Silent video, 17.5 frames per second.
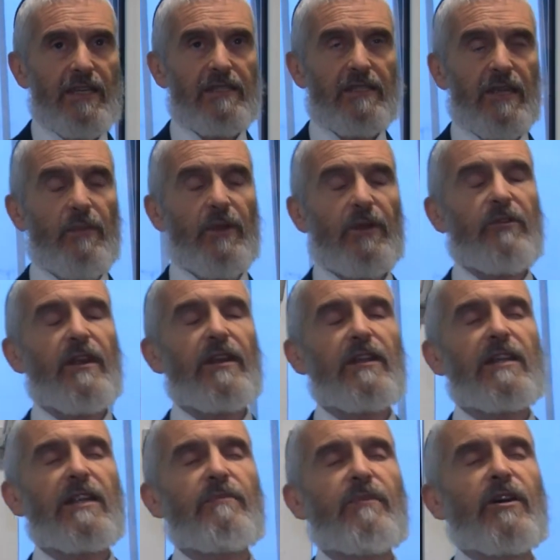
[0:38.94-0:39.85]

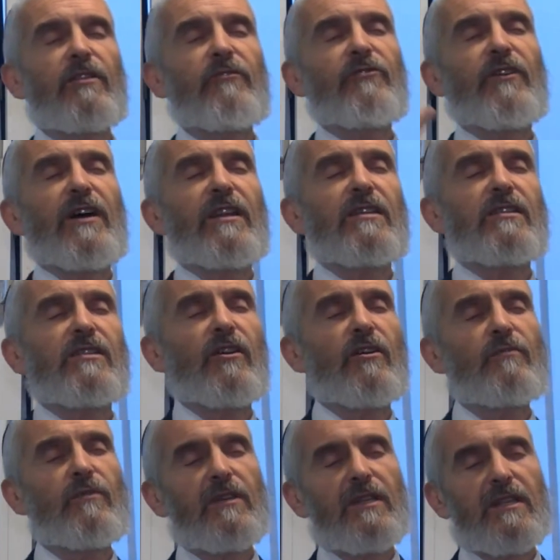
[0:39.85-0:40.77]
democratically modified as
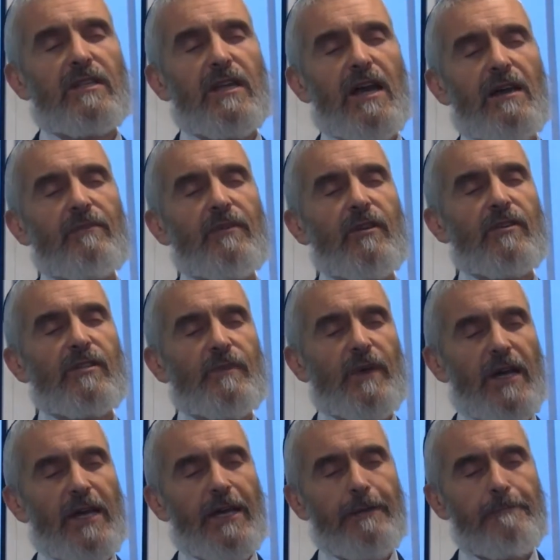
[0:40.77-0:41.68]
time goes
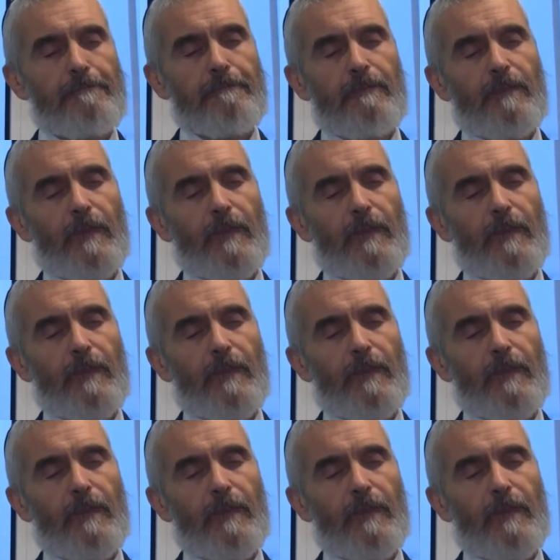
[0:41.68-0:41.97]
by,